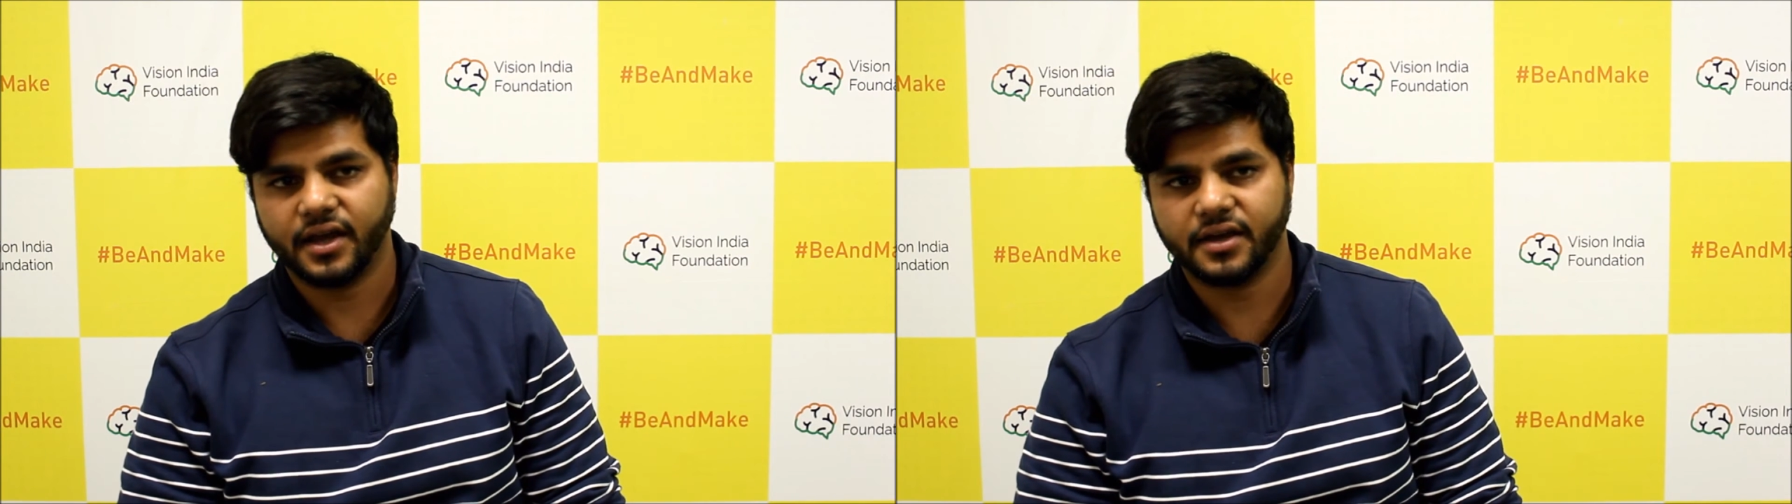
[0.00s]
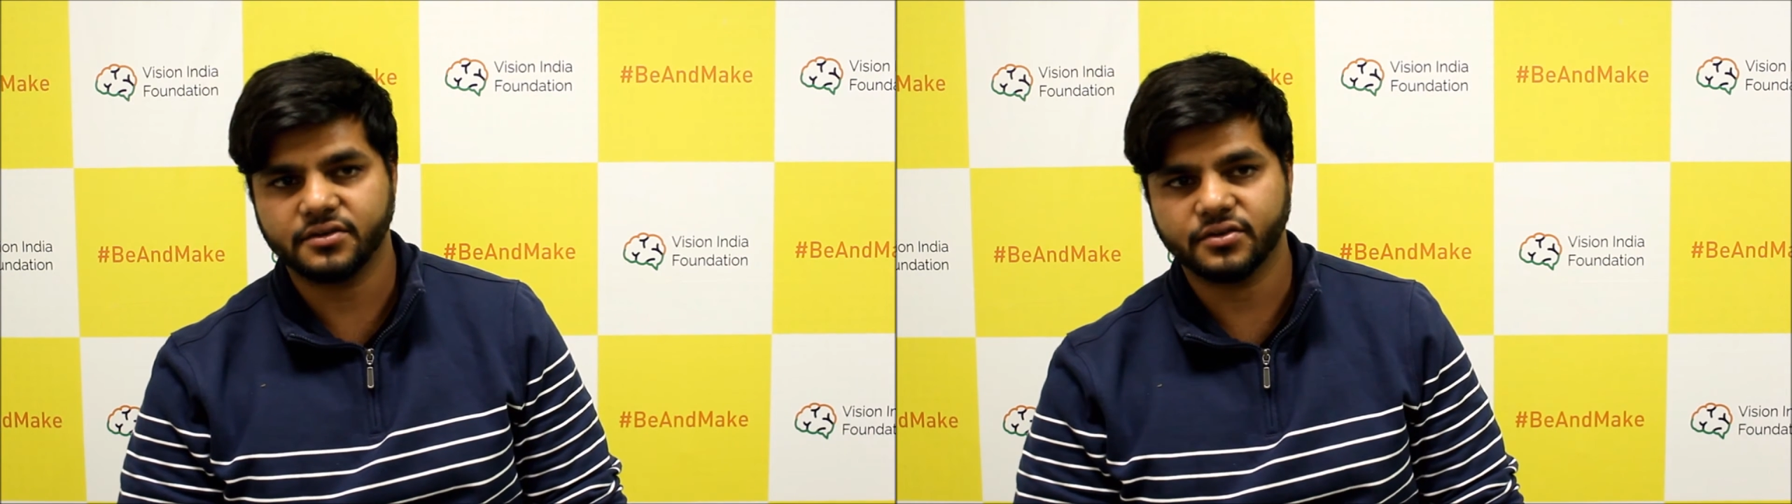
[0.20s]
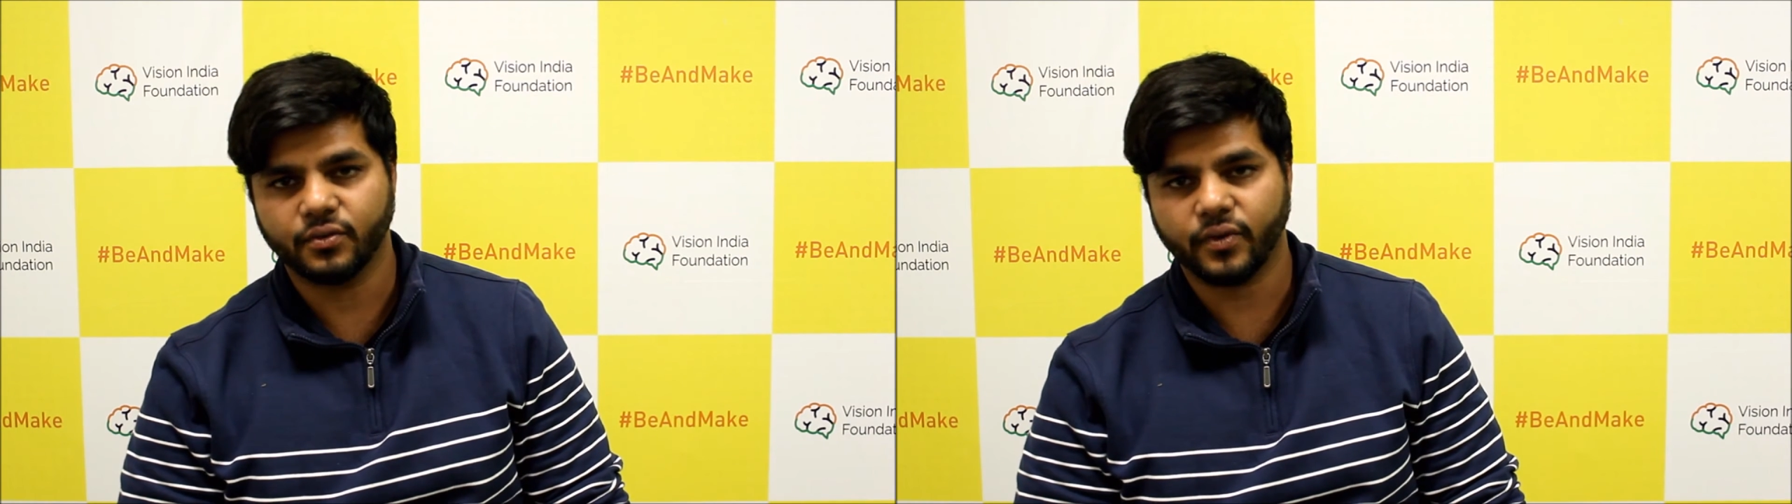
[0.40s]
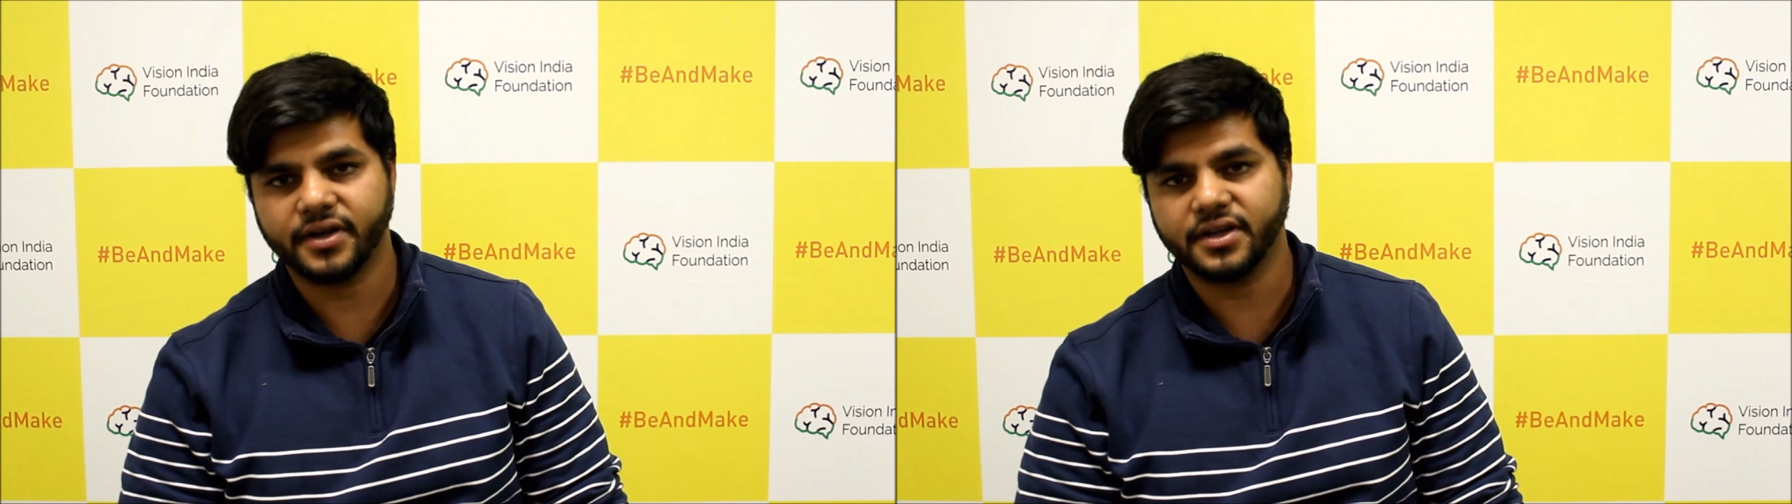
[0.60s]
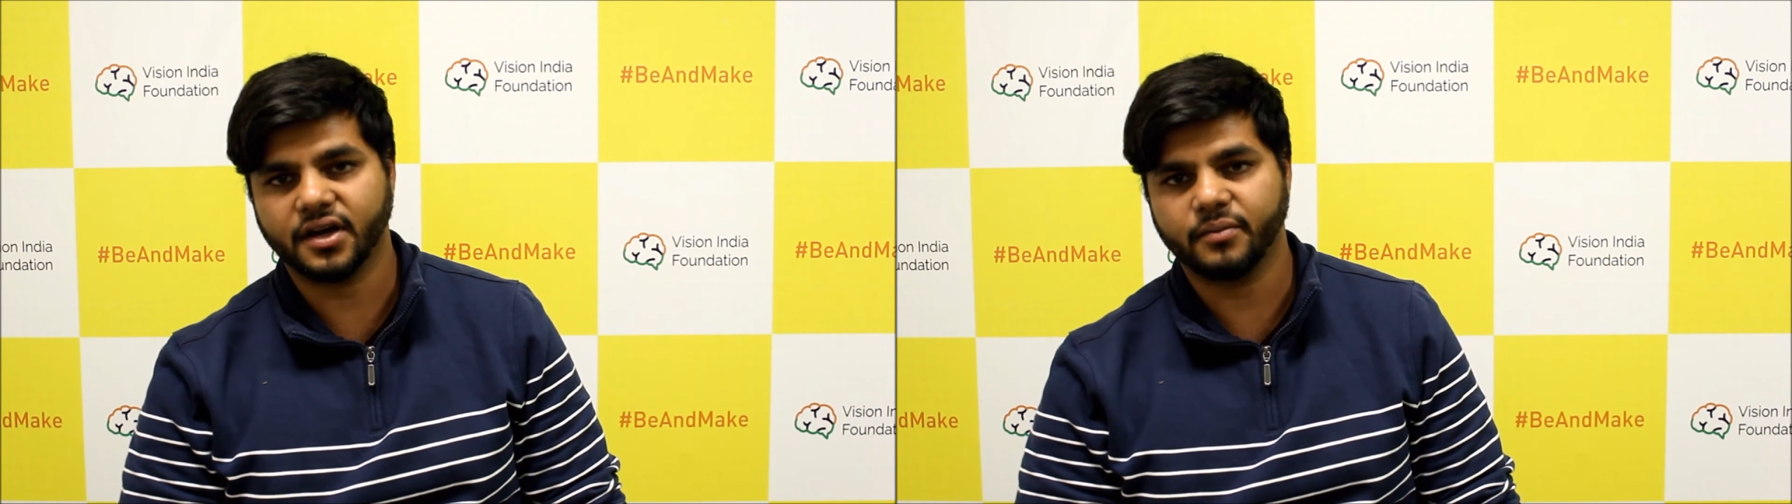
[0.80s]
and
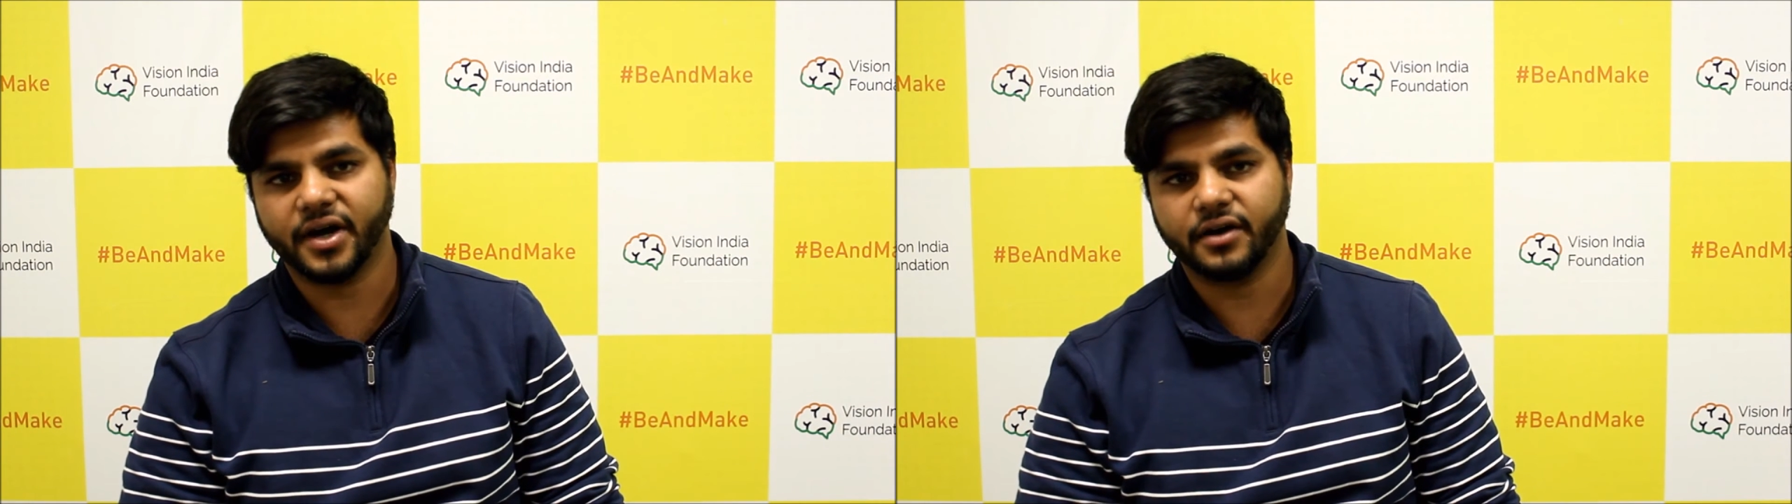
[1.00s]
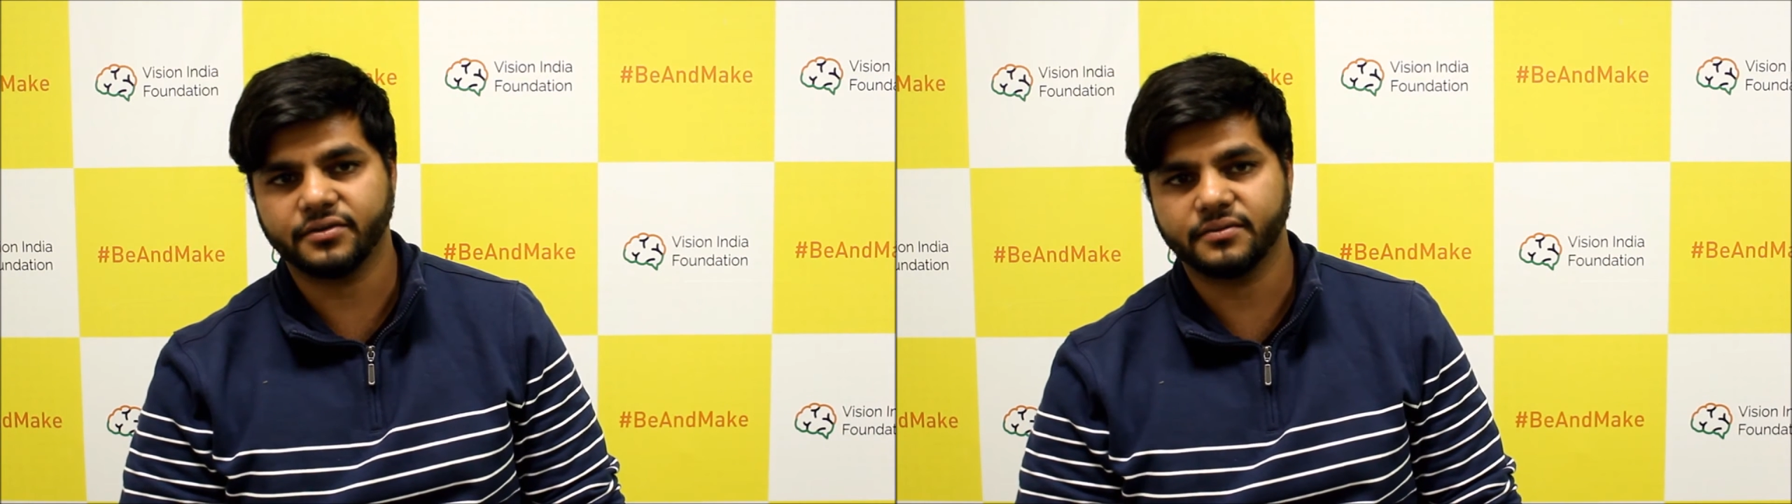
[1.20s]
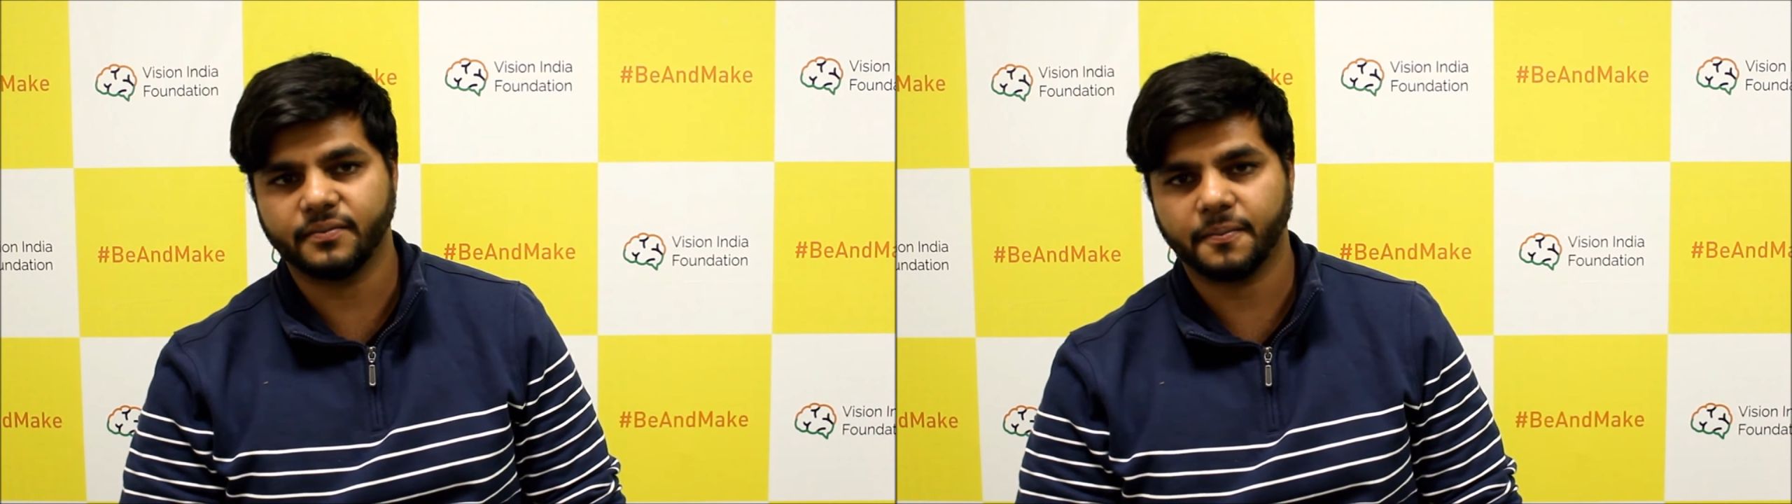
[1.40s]
writing about